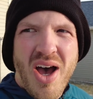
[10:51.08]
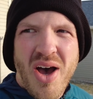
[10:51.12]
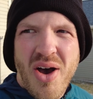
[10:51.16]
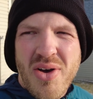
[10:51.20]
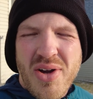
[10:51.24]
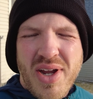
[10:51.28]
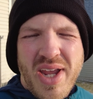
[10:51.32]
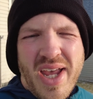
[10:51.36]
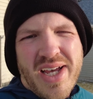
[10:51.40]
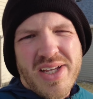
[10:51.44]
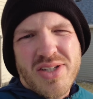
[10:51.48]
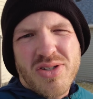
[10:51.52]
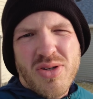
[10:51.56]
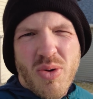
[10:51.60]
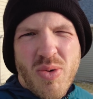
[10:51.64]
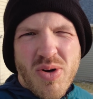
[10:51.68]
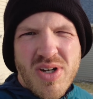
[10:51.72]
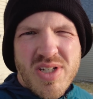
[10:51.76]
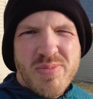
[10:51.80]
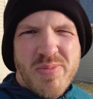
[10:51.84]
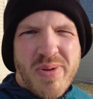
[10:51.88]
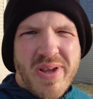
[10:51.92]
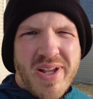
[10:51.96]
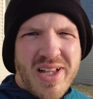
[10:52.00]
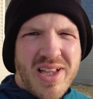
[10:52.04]
Okay, so I
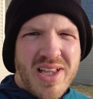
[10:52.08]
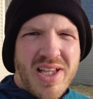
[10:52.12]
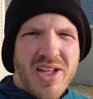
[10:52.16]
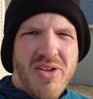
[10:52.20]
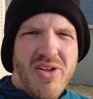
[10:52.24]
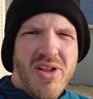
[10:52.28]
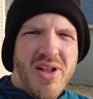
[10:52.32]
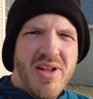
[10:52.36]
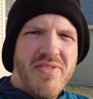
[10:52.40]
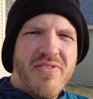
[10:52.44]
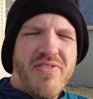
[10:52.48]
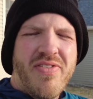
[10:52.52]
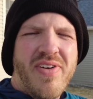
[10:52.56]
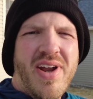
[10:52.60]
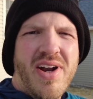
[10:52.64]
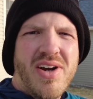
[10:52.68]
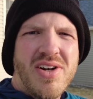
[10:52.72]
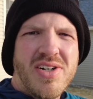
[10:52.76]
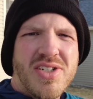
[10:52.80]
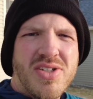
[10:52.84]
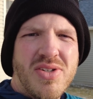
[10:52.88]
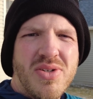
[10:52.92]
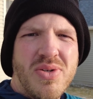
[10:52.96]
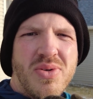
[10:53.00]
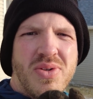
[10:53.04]
was being a little unfair
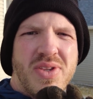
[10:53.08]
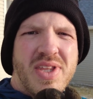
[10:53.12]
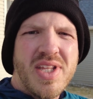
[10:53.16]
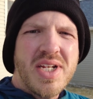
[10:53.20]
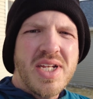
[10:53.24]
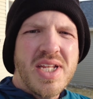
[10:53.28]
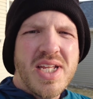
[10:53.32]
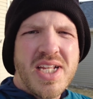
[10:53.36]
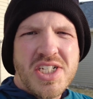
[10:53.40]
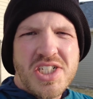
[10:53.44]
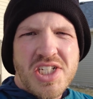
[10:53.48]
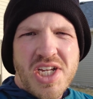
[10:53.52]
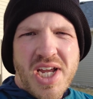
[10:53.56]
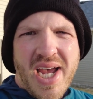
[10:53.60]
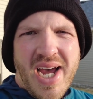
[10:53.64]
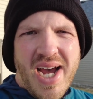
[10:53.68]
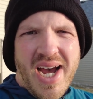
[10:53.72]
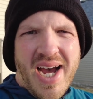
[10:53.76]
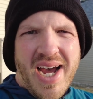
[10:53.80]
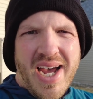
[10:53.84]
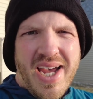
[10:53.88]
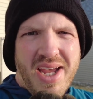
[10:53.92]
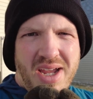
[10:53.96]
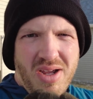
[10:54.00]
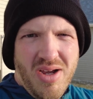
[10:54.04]
to the
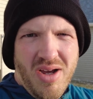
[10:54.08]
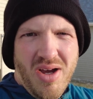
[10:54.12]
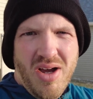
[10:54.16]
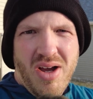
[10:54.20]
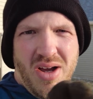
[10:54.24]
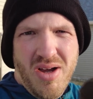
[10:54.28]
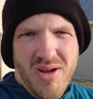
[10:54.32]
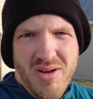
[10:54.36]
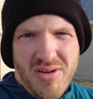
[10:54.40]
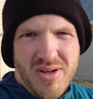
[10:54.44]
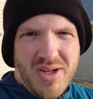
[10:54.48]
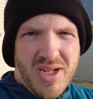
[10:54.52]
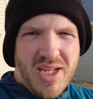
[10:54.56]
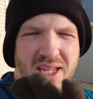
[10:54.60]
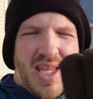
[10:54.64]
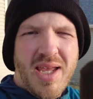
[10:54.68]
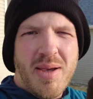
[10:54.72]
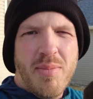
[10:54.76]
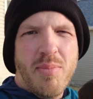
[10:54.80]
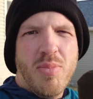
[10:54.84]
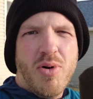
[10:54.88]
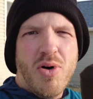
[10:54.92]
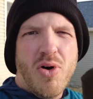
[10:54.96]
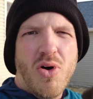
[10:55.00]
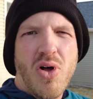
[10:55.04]
DJI
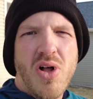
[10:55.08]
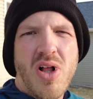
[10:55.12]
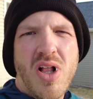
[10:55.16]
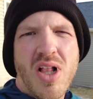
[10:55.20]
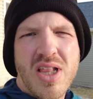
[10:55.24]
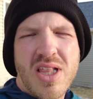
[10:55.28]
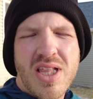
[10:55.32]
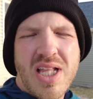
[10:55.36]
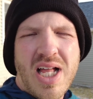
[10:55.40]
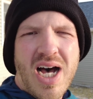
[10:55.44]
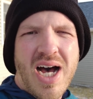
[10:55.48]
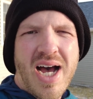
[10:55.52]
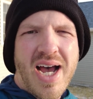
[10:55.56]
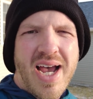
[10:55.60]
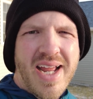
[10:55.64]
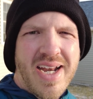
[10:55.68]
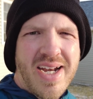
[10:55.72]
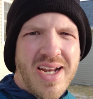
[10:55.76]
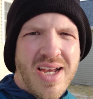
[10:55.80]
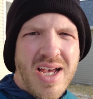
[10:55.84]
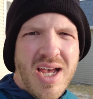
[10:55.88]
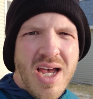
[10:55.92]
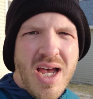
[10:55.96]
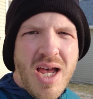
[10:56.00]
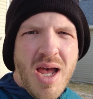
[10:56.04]
gimbal
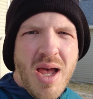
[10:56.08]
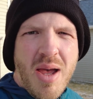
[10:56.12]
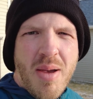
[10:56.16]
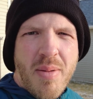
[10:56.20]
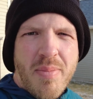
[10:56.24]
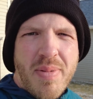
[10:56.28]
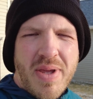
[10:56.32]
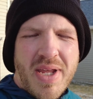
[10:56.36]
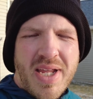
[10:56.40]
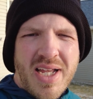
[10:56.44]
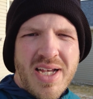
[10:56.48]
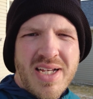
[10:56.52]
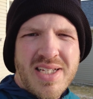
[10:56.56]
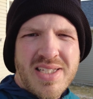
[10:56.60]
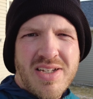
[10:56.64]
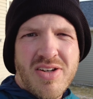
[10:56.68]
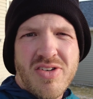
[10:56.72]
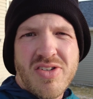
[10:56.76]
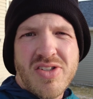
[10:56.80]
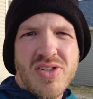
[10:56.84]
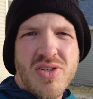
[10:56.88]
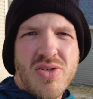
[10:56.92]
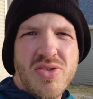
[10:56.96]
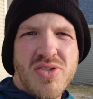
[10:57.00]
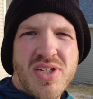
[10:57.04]
line because I
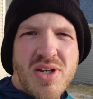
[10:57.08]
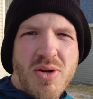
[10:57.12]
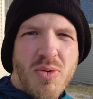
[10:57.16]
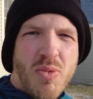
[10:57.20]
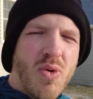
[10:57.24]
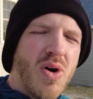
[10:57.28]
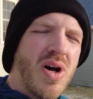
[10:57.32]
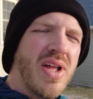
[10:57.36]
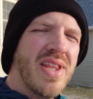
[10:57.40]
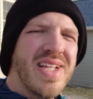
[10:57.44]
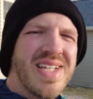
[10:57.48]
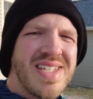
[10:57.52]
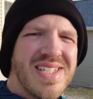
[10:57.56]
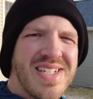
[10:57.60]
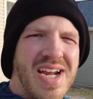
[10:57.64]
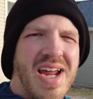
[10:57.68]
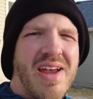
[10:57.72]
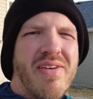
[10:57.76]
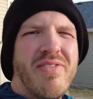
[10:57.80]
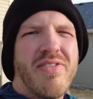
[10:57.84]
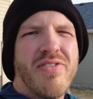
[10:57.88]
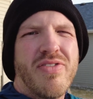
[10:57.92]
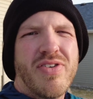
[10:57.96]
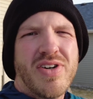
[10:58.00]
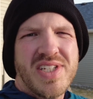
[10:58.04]
was using one that's not
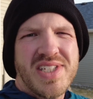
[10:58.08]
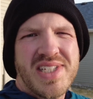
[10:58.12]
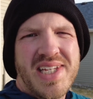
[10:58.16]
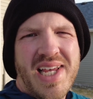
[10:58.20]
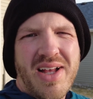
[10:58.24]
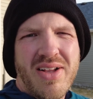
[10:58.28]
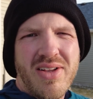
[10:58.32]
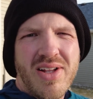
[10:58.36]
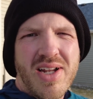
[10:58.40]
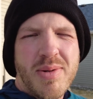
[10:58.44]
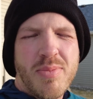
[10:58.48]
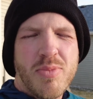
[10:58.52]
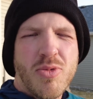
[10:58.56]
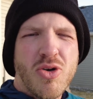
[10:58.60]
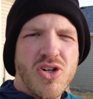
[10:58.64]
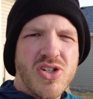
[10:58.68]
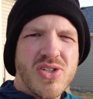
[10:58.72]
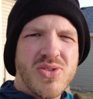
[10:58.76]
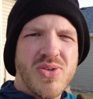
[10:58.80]
even for sale anymore.